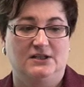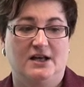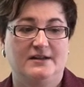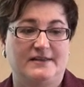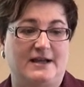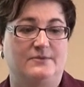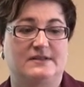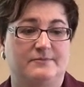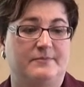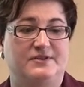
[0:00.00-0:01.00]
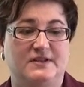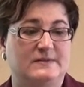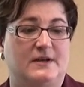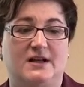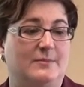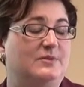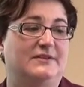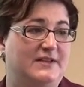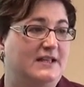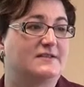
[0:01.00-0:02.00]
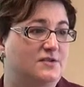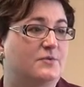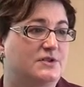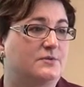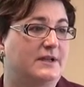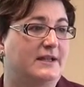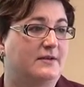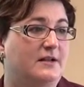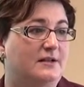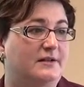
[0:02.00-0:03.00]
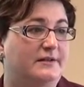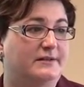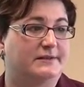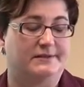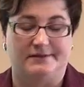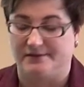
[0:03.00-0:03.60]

a lot of that was just a couple of kids who were doing it uh,